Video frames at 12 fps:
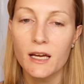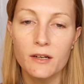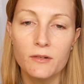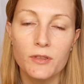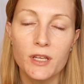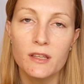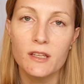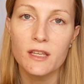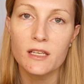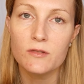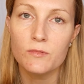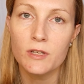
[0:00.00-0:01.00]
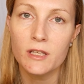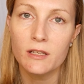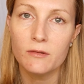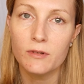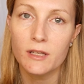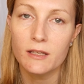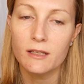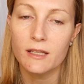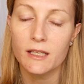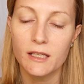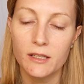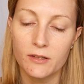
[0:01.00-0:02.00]
I don't think that that's really,
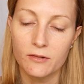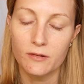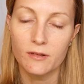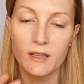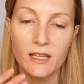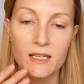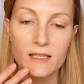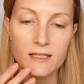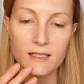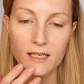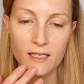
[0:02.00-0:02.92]
this